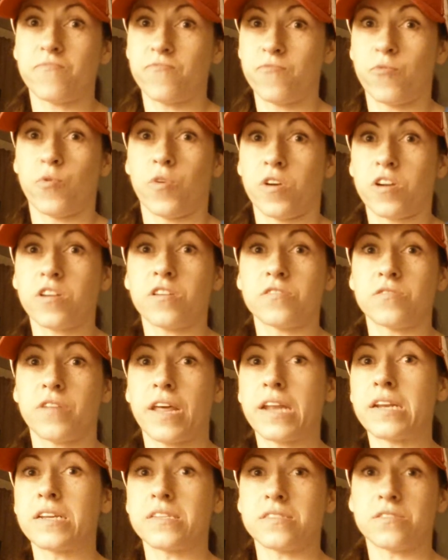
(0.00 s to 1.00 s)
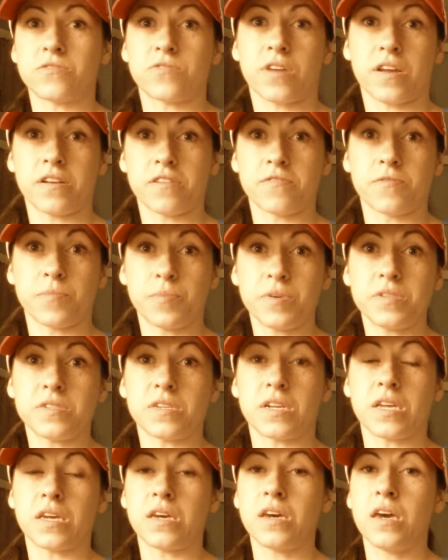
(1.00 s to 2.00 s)
work on ending the trend of
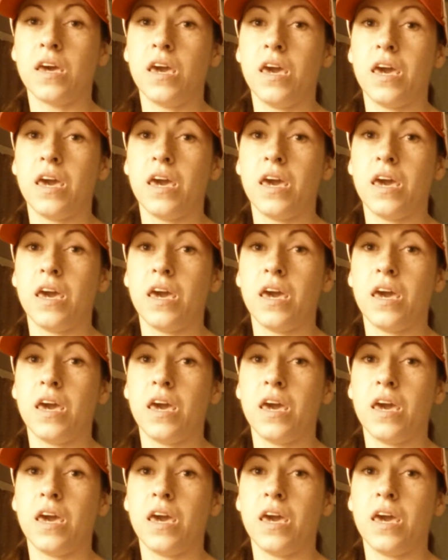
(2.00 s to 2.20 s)
obesity.